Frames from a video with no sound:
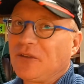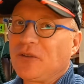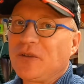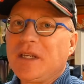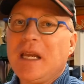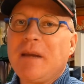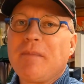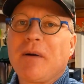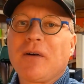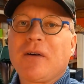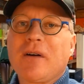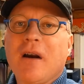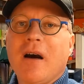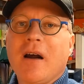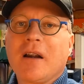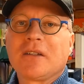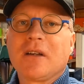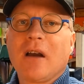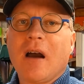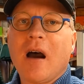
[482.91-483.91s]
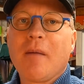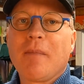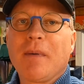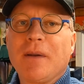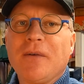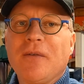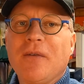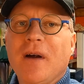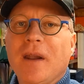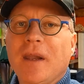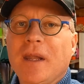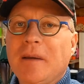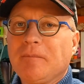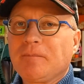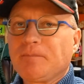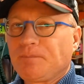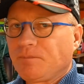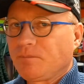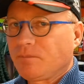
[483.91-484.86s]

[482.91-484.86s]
to keep your cars up and running.